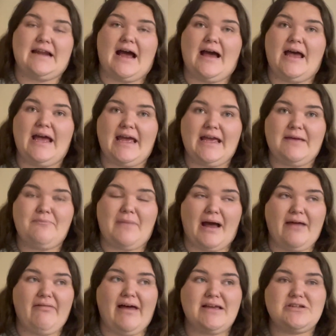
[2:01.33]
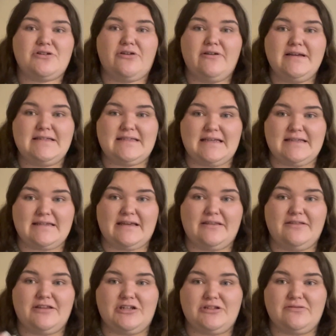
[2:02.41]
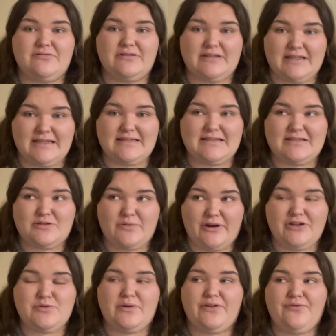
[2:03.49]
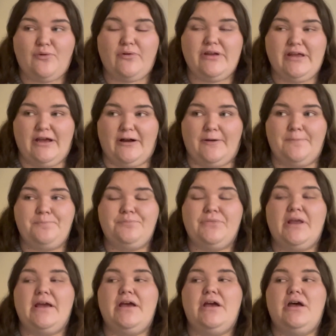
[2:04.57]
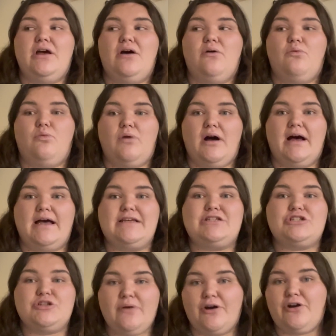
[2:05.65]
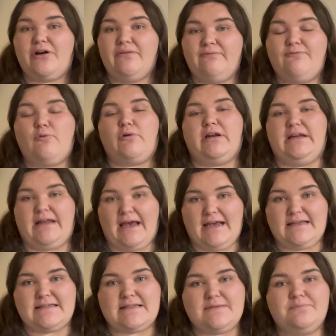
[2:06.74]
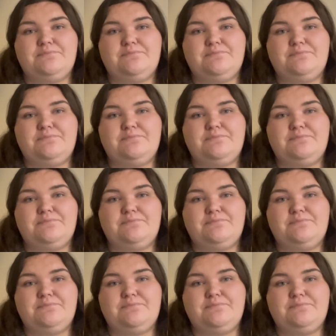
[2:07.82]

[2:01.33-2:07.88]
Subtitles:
My last growing season, this 2024 year, was 240 days,